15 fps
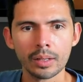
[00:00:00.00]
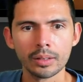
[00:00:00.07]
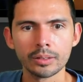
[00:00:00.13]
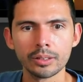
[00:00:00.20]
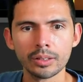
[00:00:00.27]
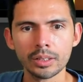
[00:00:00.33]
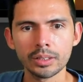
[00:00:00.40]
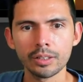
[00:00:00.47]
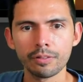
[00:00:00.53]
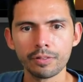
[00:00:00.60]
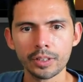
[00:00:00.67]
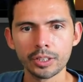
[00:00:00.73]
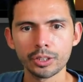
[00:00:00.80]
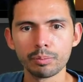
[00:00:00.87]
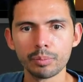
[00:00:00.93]
Do you need to
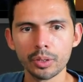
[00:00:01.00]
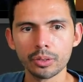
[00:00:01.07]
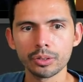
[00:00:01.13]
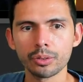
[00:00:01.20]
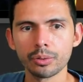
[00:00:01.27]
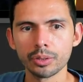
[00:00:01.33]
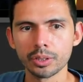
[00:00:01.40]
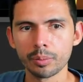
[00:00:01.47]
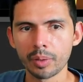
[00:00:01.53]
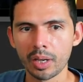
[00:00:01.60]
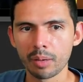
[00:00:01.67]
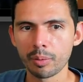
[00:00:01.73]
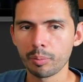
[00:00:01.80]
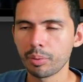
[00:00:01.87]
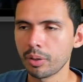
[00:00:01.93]
finish middle school to
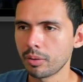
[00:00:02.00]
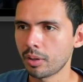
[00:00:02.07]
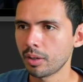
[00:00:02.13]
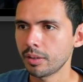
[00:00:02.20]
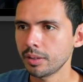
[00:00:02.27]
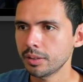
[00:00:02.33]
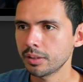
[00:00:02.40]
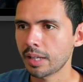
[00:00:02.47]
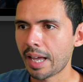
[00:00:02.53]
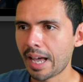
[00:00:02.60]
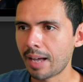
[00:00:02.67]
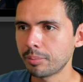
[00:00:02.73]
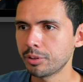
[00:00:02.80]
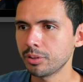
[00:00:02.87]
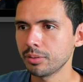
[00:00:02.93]
become a pro artist?
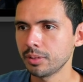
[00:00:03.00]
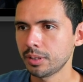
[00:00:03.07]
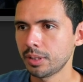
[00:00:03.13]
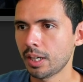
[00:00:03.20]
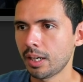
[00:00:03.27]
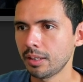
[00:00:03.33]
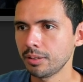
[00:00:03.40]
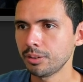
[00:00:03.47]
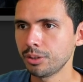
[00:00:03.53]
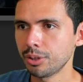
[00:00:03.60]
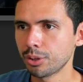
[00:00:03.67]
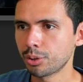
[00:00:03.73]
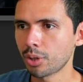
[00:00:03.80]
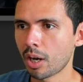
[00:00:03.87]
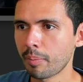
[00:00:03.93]
Absolutely not. You
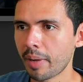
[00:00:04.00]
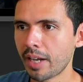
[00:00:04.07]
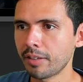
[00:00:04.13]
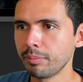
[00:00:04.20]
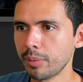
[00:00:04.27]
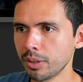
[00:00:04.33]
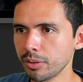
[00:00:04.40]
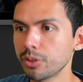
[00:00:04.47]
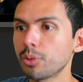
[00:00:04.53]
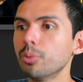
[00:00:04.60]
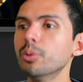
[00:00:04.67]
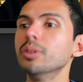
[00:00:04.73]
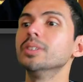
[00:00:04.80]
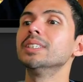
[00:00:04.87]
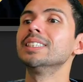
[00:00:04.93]
should drop out of middle
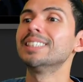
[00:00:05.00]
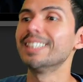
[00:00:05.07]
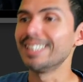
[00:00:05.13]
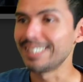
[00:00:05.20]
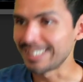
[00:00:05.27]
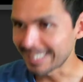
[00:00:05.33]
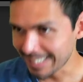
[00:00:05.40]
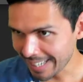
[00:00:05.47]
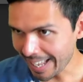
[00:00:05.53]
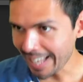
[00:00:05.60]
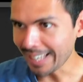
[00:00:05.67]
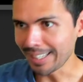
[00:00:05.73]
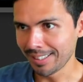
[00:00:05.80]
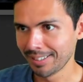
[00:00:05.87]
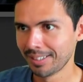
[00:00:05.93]
school
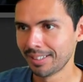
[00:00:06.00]
today.